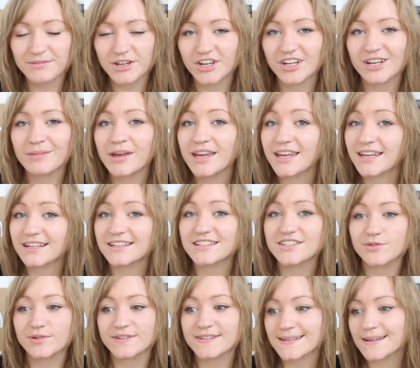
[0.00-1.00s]
I'm not gonna make it
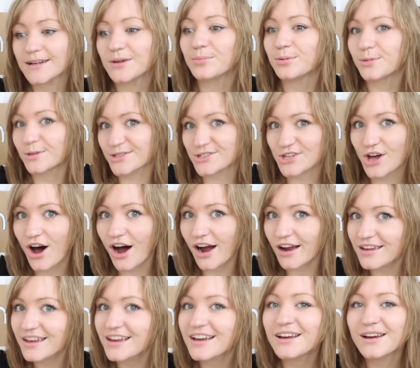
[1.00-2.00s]
into a singable
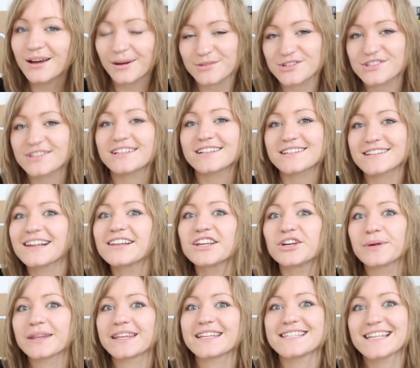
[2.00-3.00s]
song. I'm just gonna tell
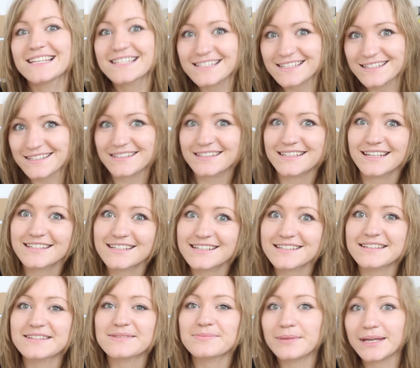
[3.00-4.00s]
you what the
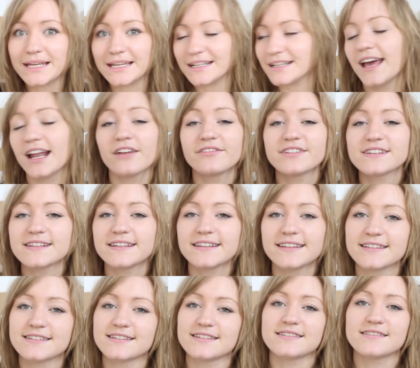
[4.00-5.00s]
sentences mean. And obviously
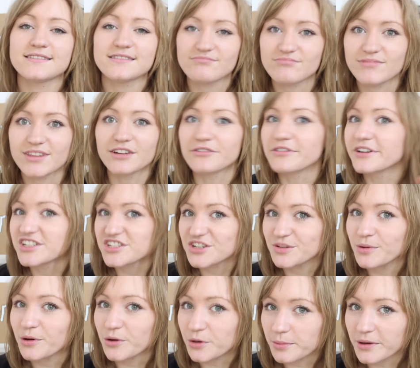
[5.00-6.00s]
this is the original
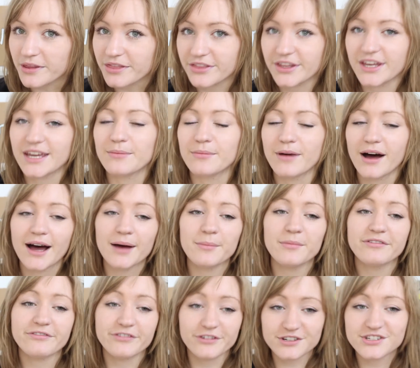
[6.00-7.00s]
Pokemon theme. I'm
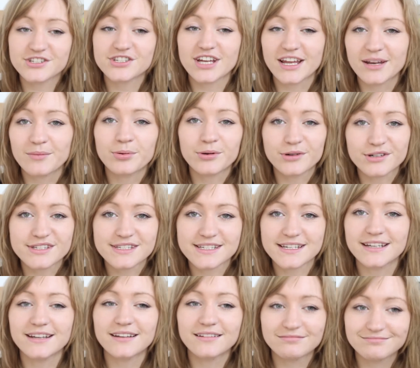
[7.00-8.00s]
a first gen
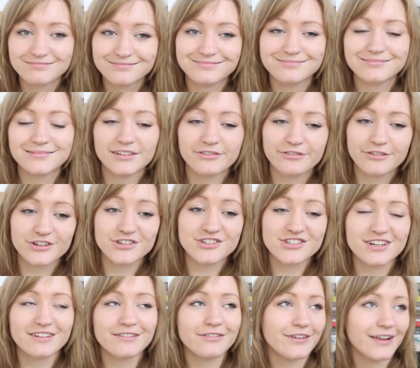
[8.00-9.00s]
person, first
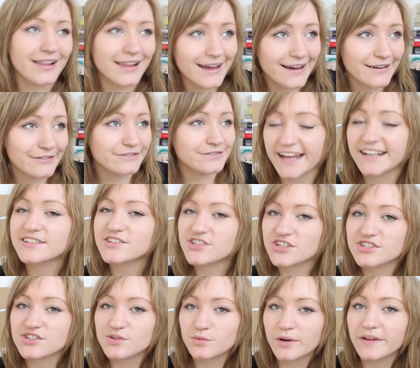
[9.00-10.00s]
gen for a laugh, and it's
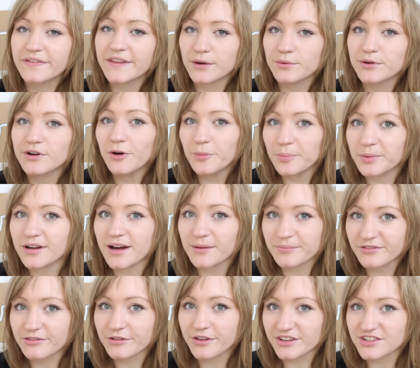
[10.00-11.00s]
just the one that would open
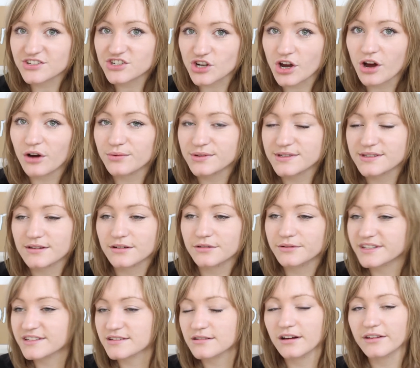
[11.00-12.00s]
up for the show, so
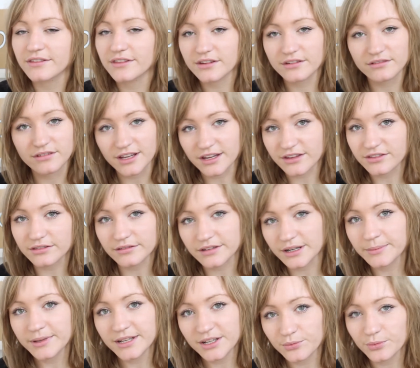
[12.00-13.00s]
it's not the like
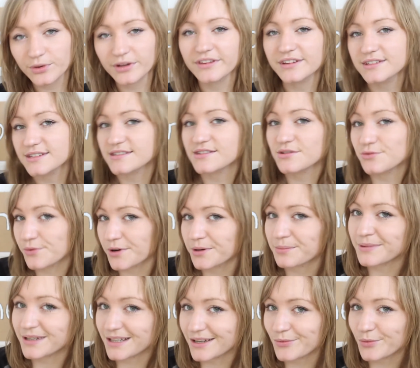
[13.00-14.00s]
3-minute one, this is the
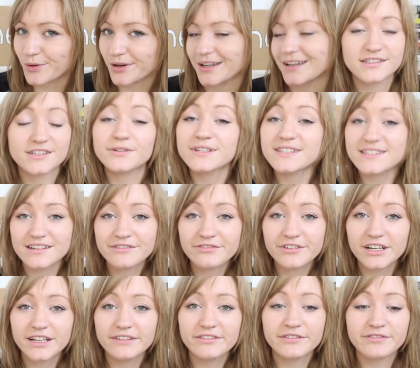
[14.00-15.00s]
1-minute one. So it's
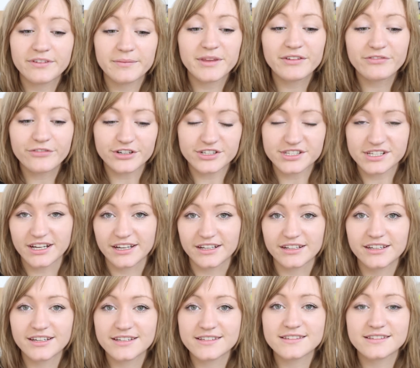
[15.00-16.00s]
different even from the first line,
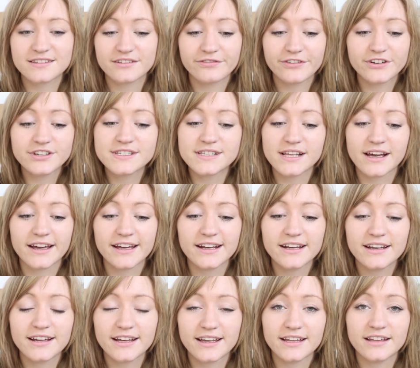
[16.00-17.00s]
because the first
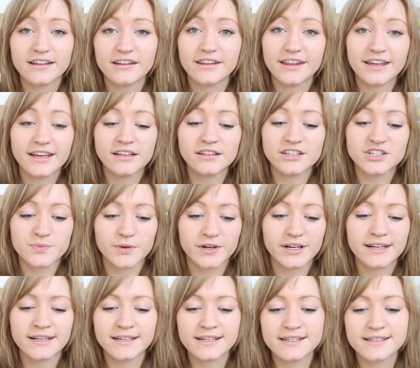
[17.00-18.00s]
line in the English
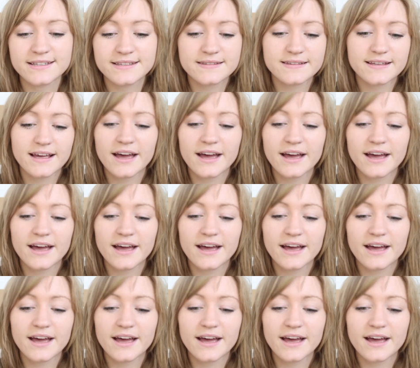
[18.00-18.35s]
one is